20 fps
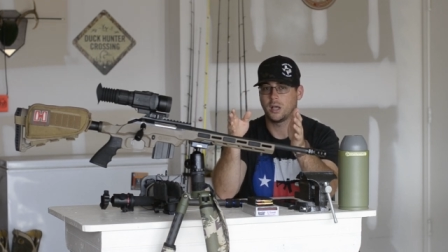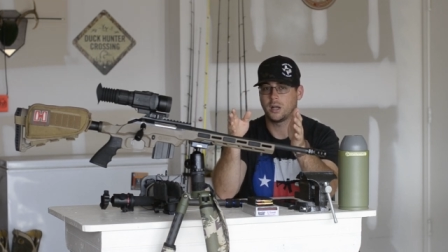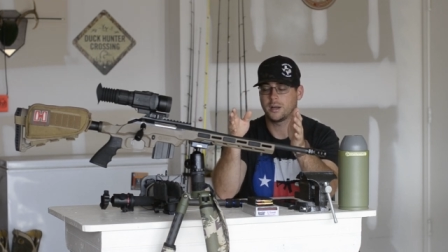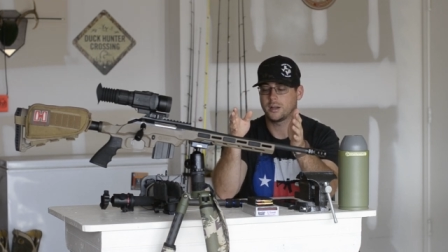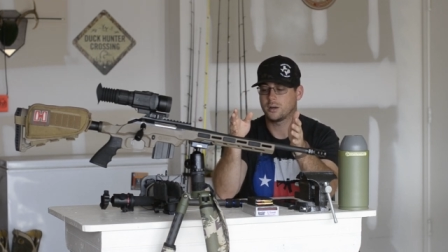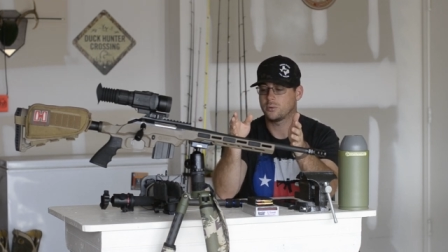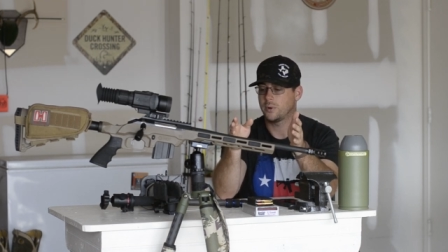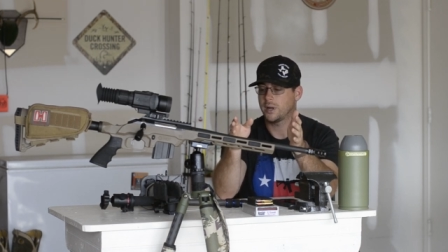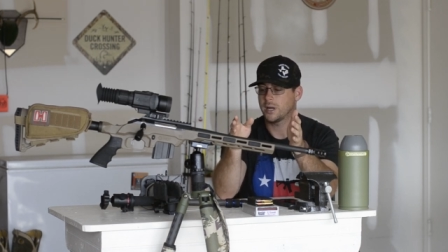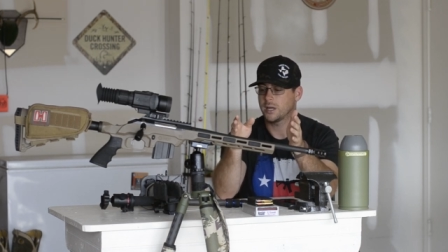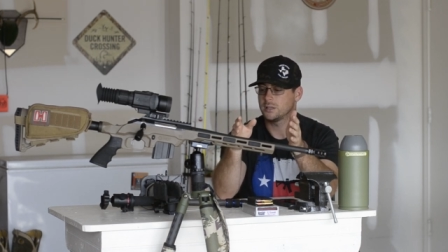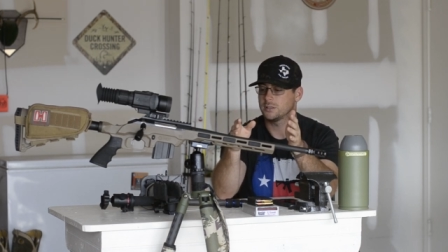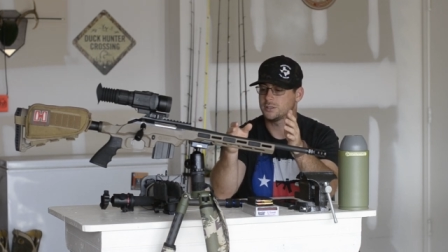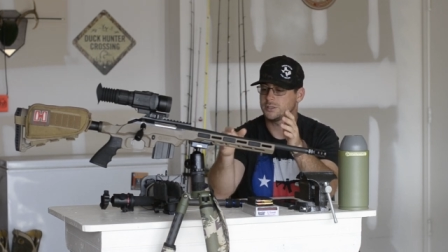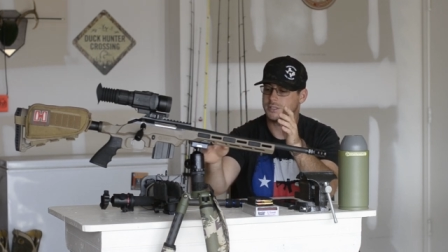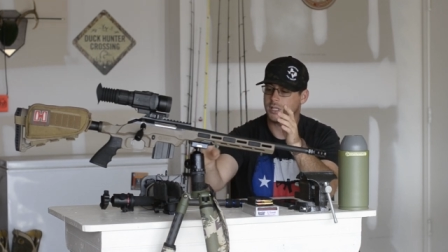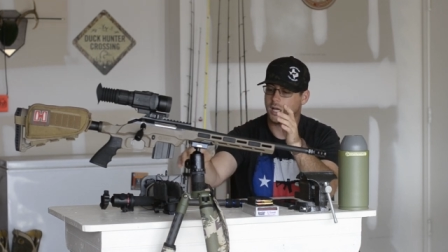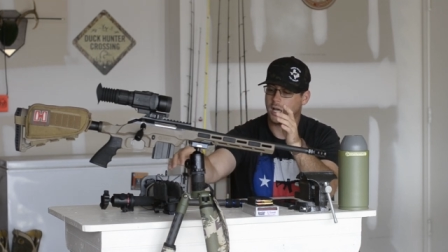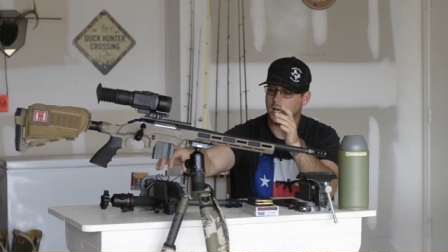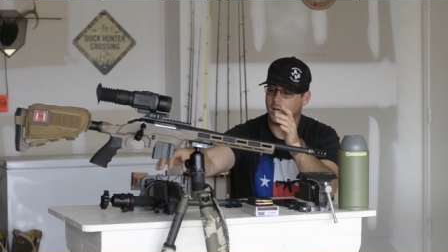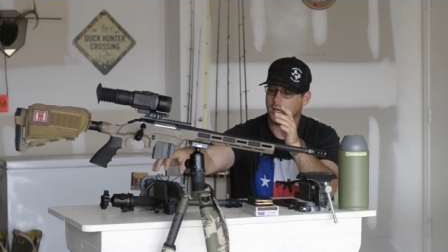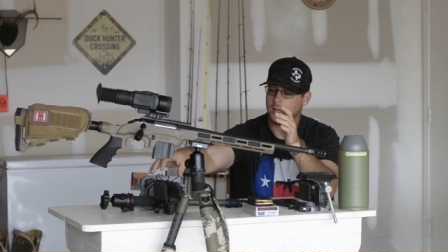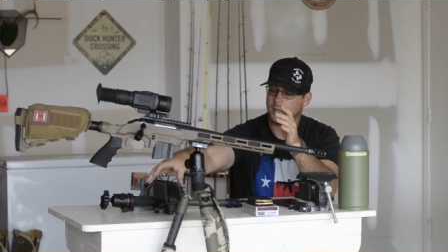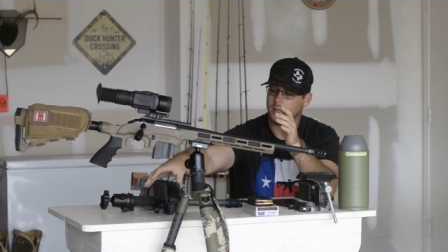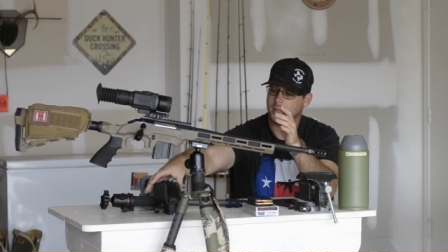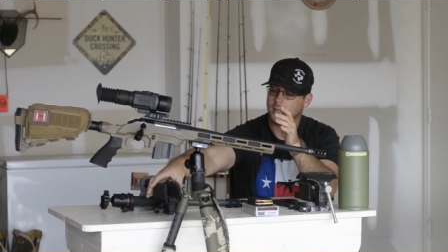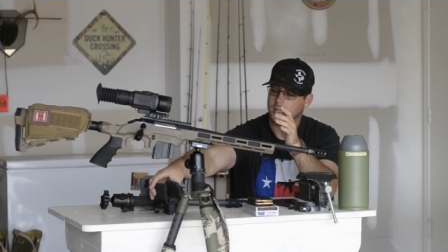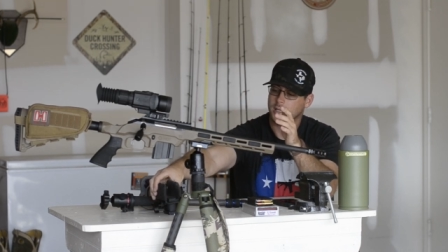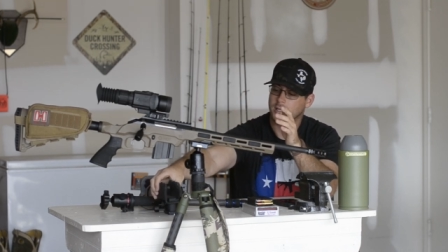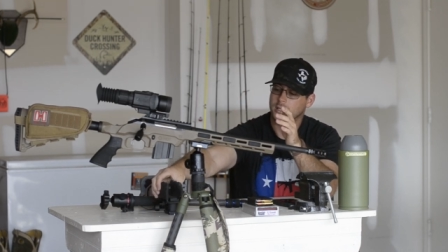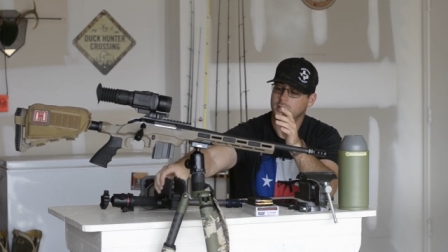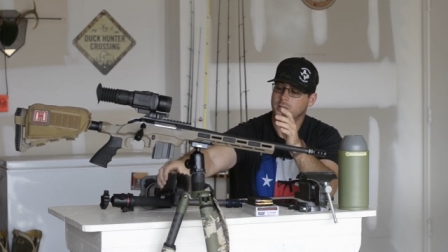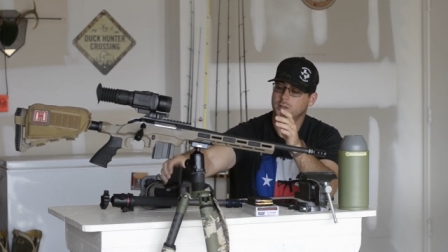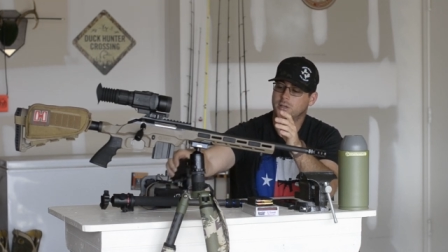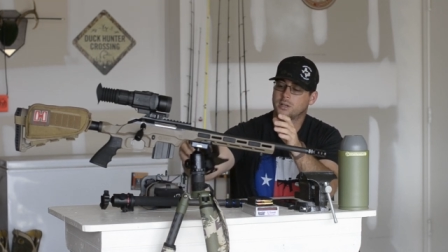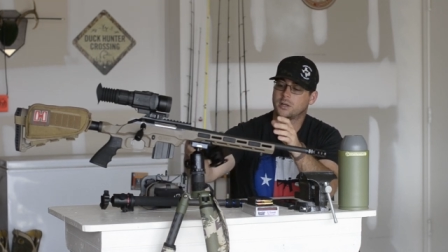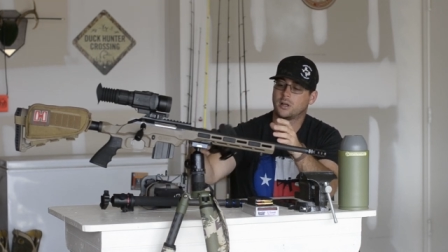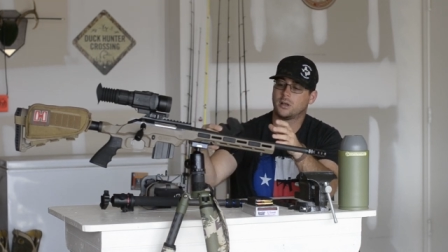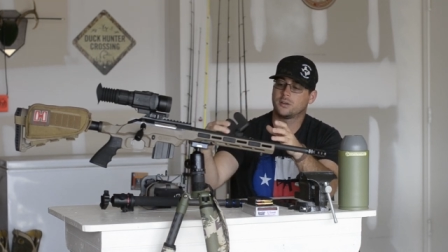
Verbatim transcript: a bolt gun and regular stock,